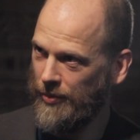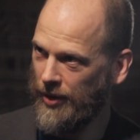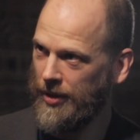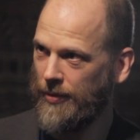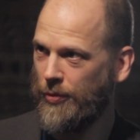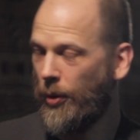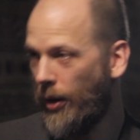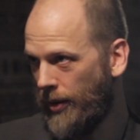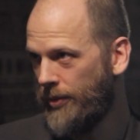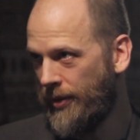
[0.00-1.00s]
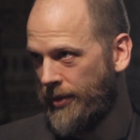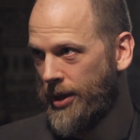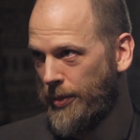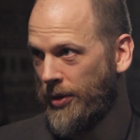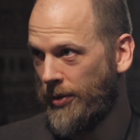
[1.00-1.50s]
funding for the
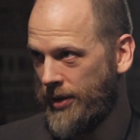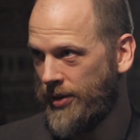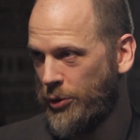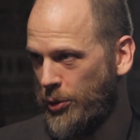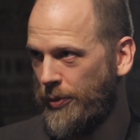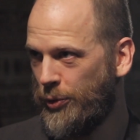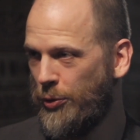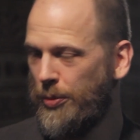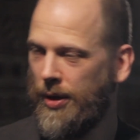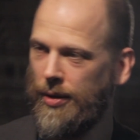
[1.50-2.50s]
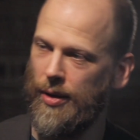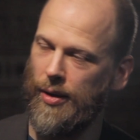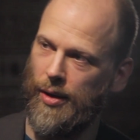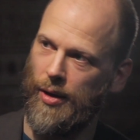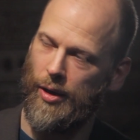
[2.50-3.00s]
typical things that you've been
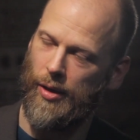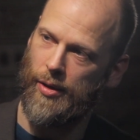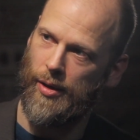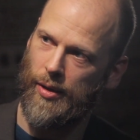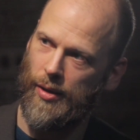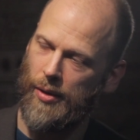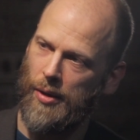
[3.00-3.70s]
highlighting.